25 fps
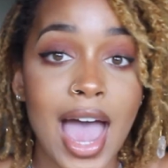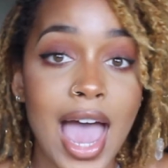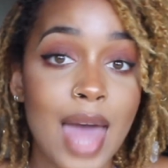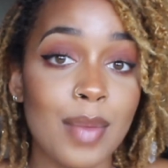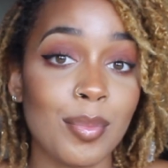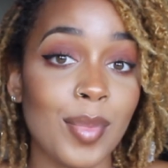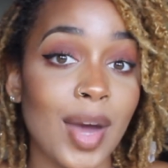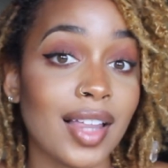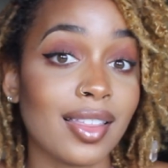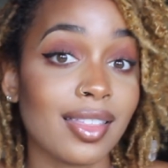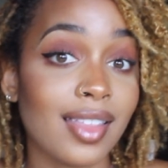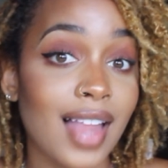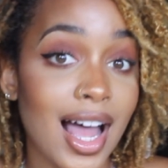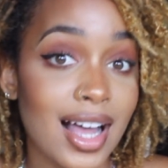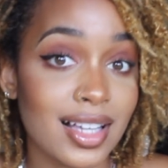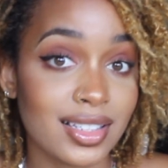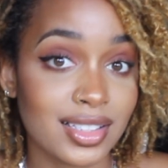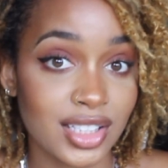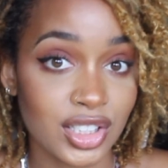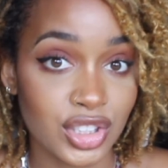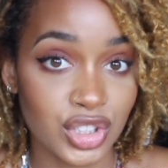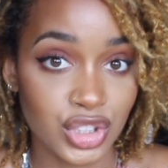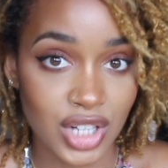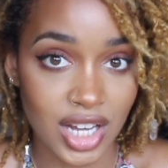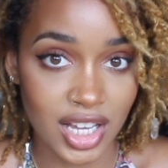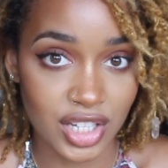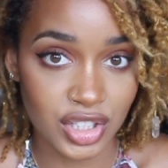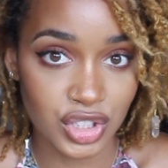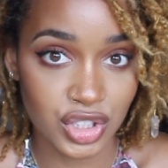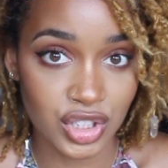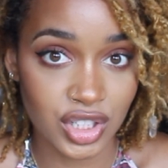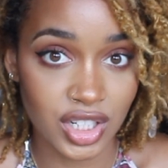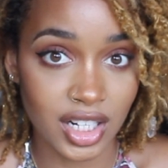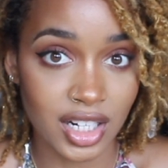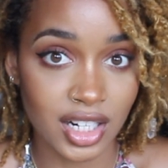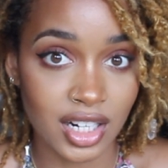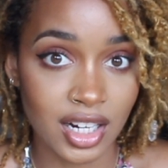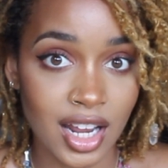And my last
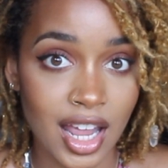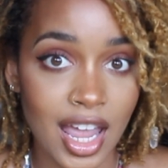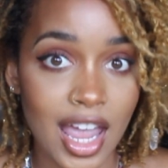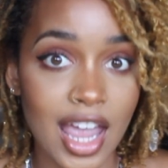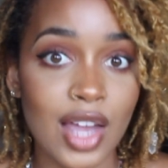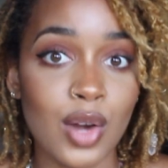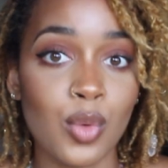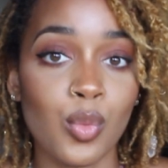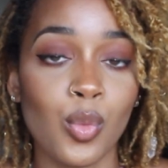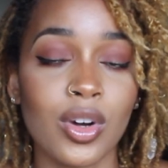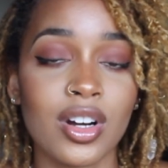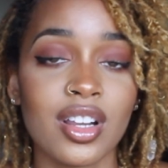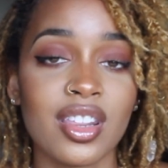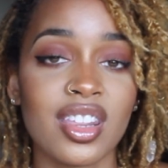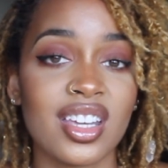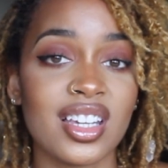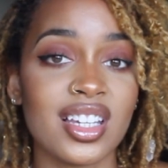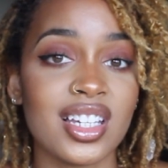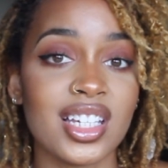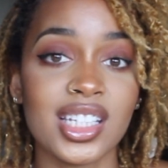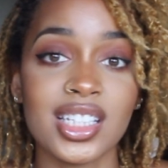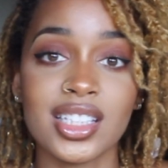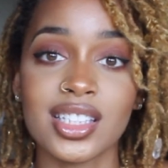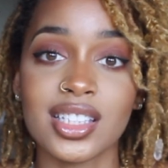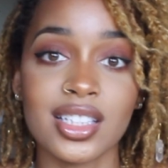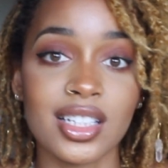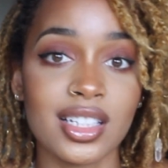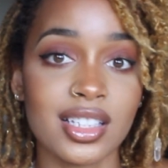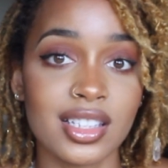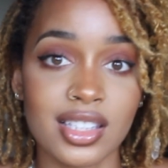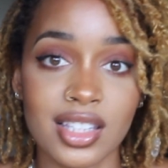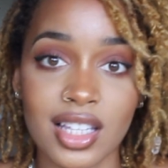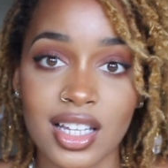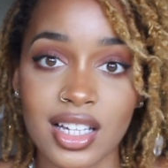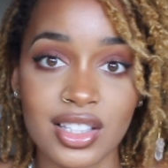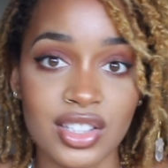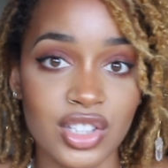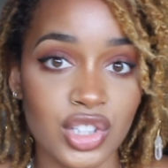suggestion, and one of the
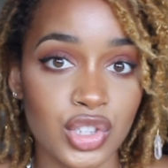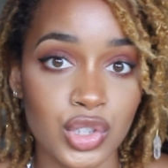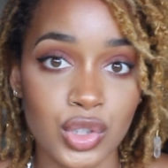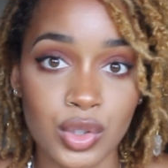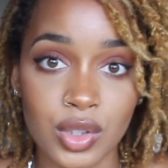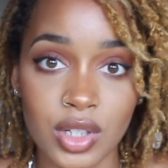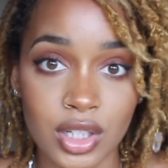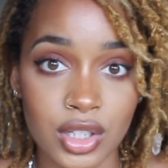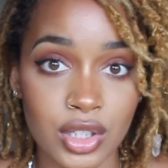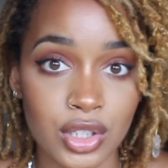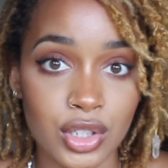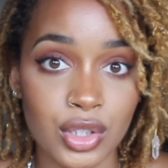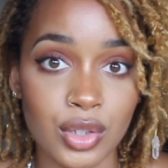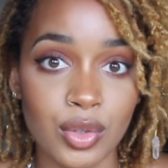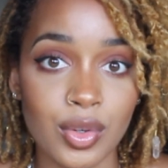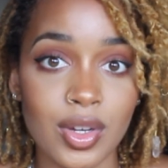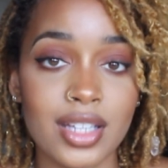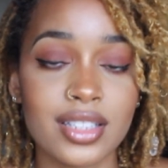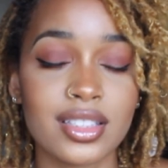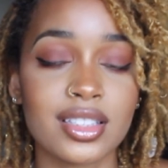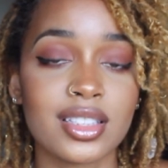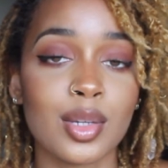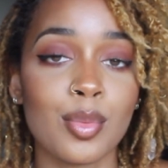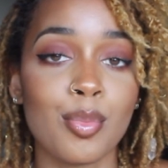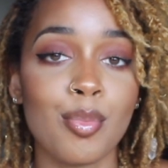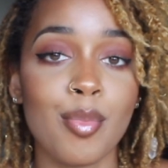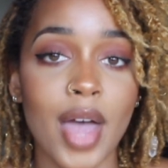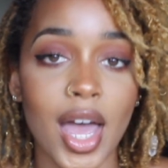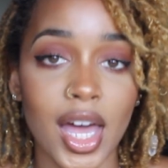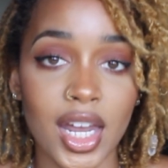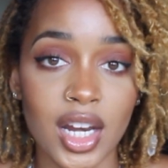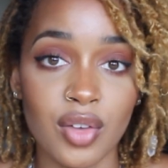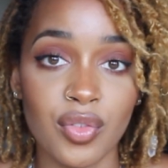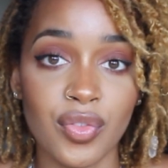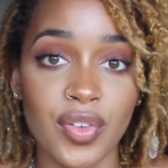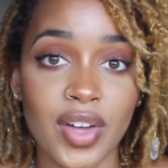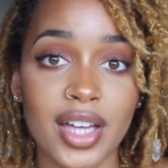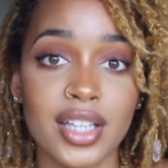easiest things that you can do, is to
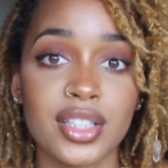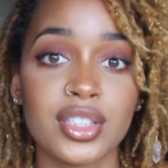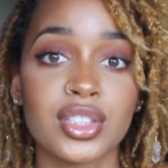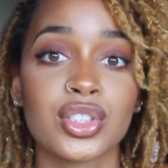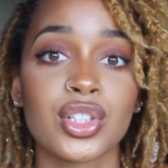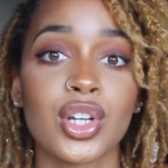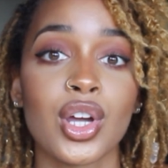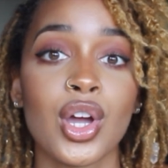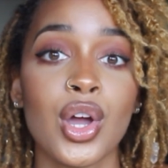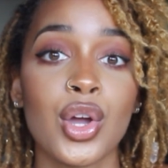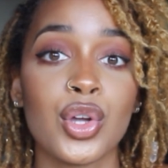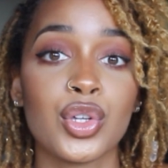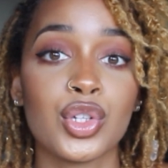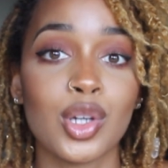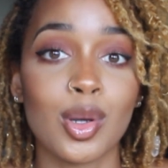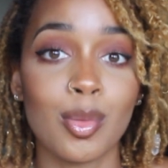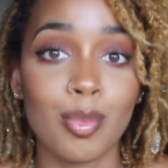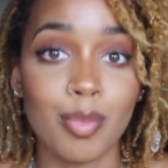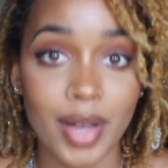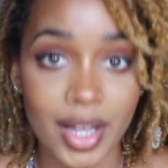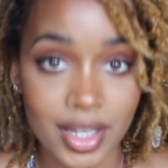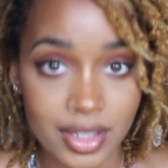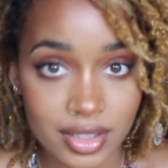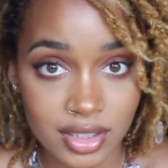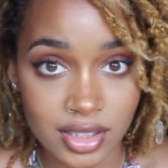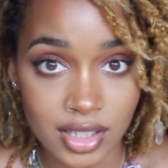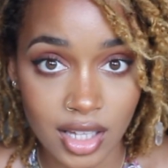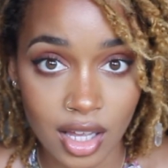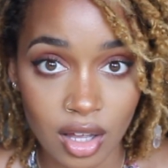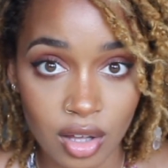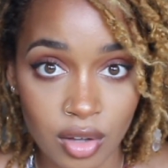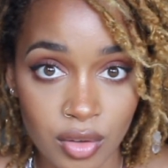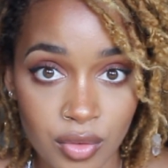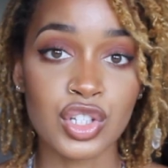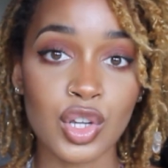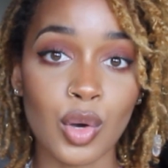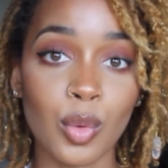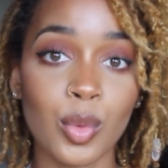manifest your best
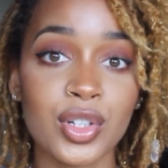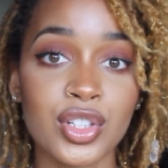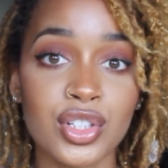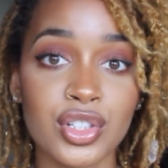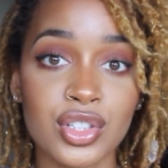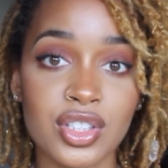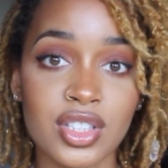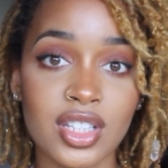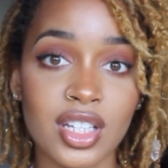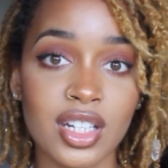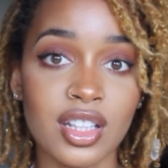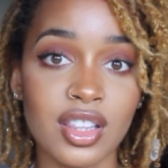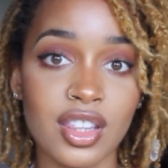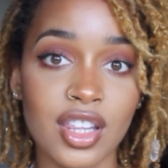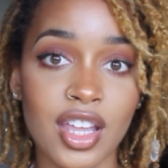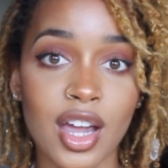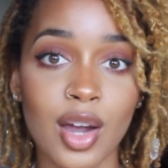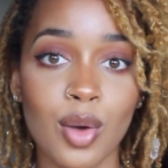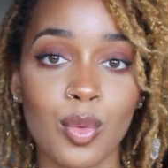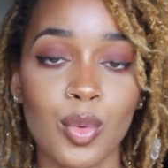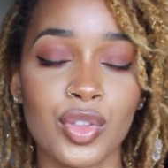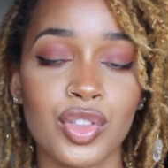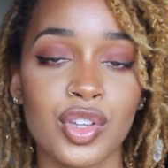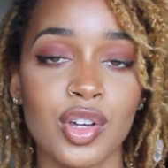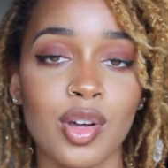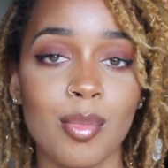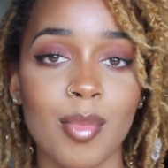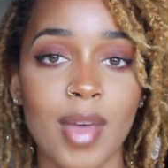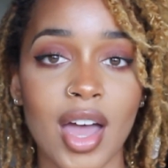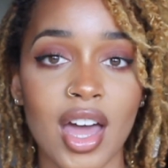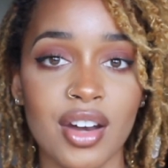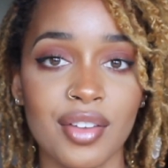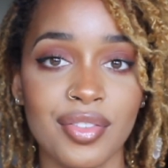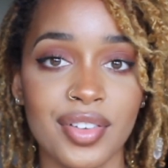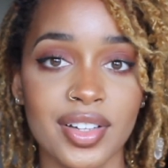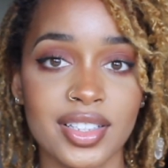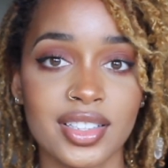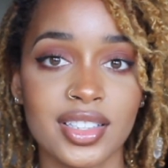self. So when you're sitting there with your
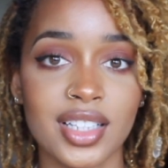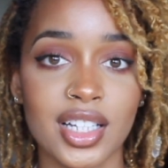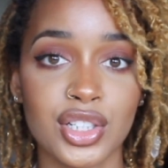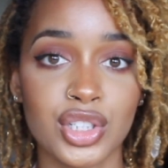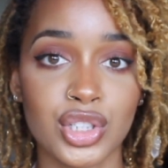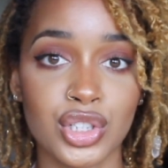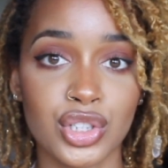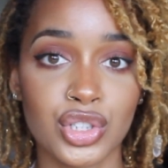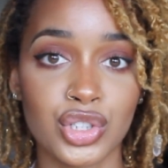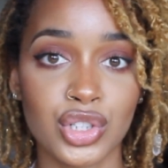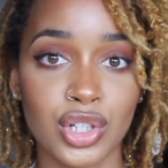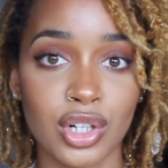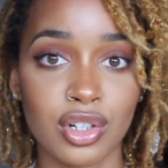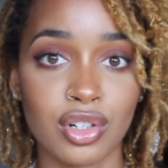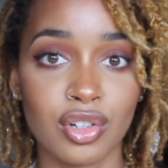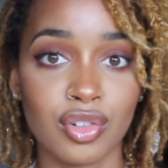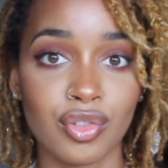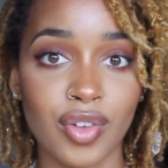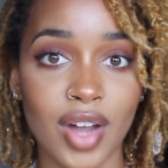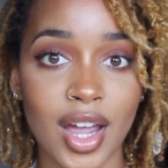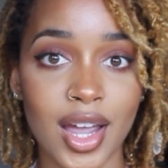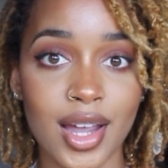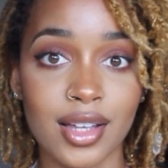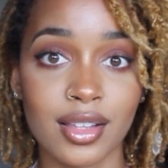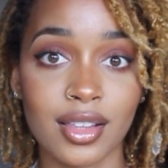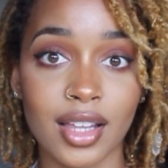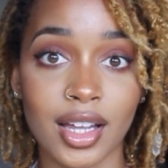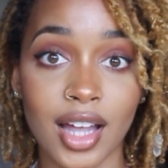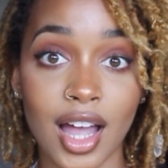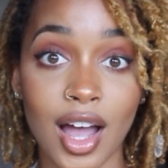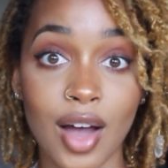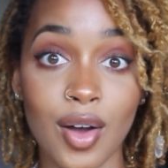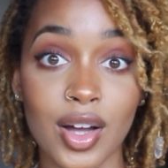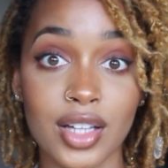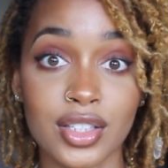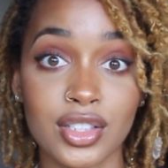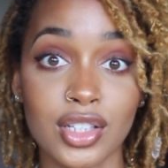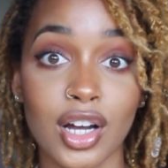manifestation journal, right? Like
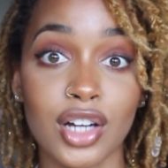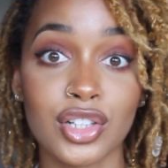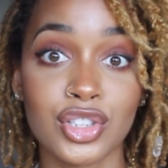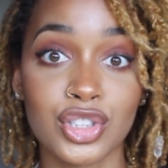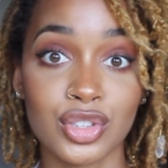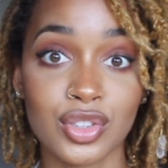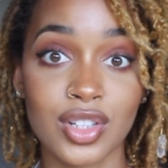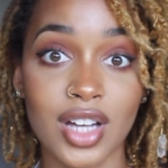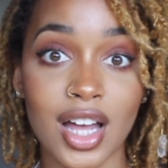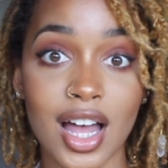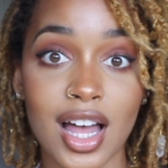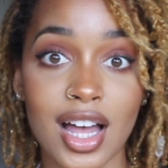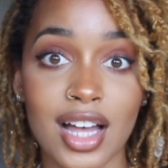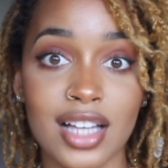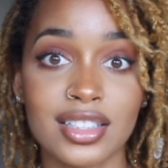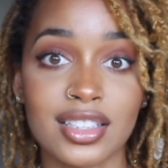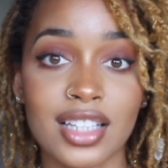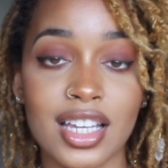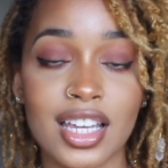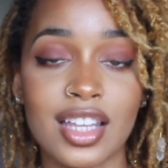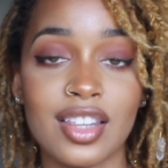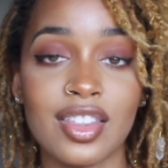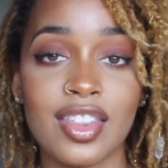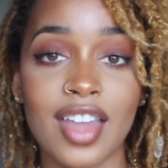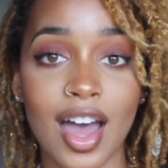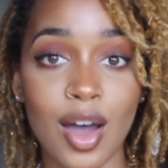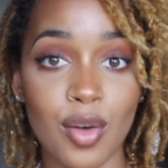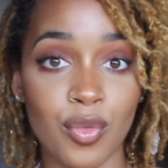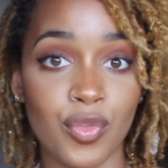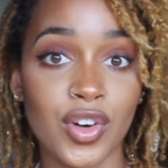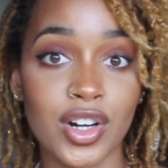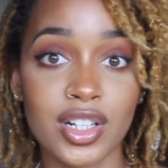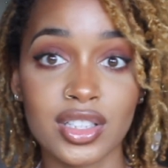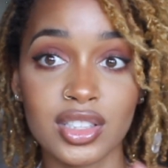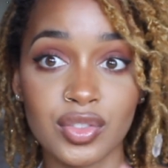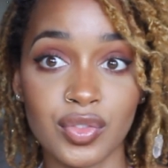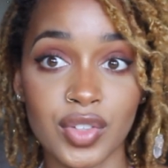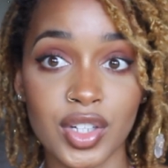how I taught you guys in that
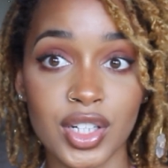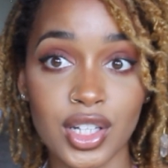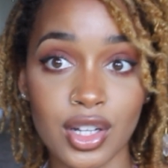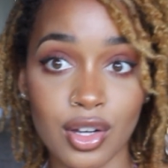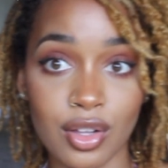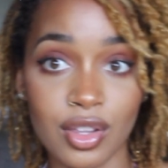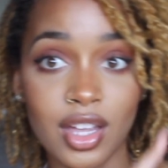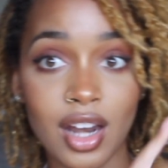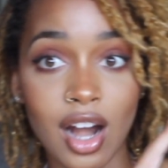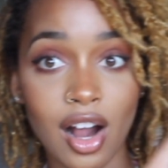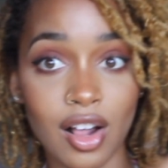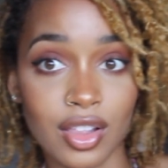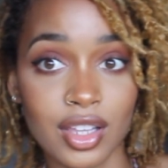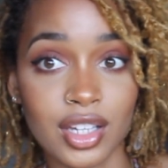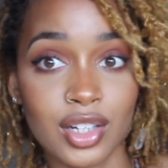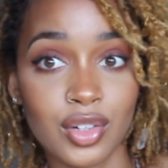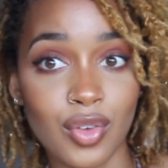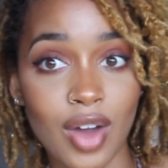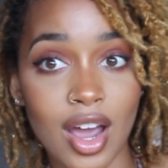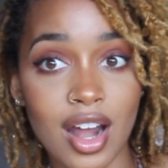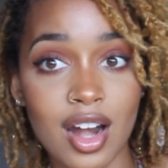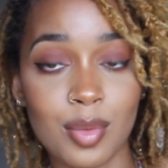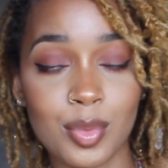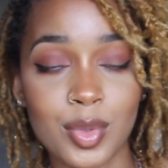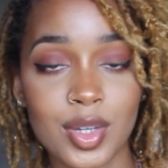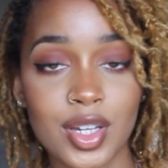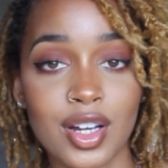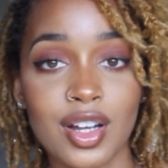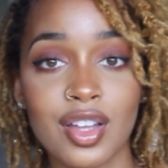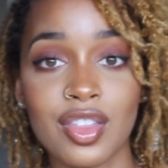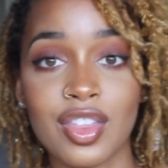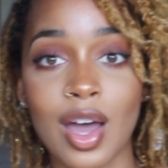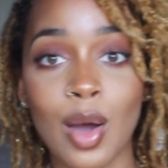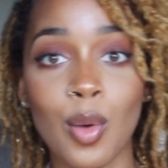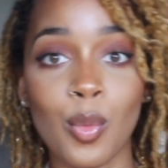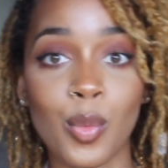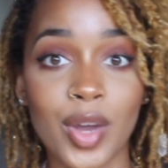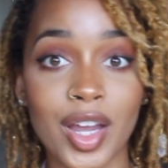first video that I'll link right up
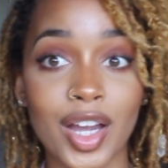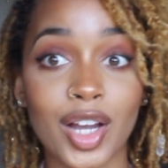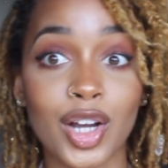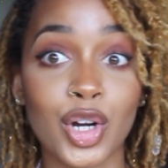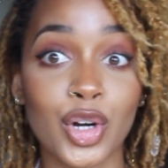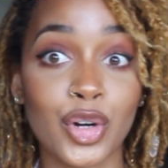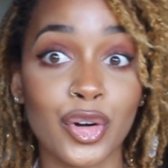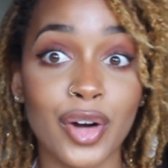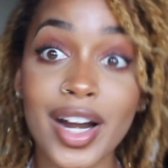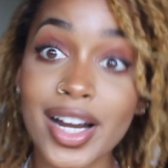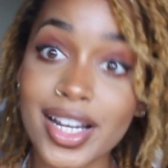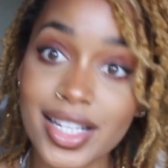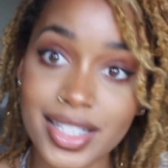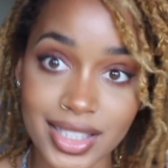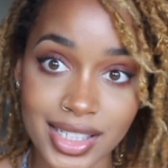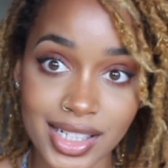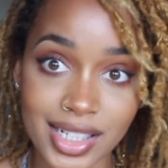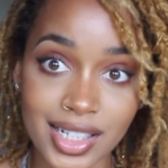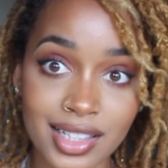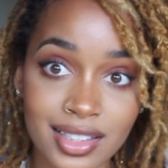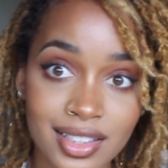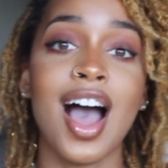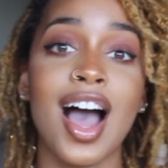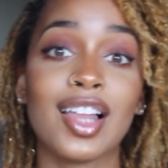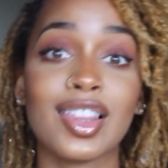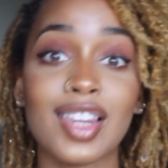here that went crazy.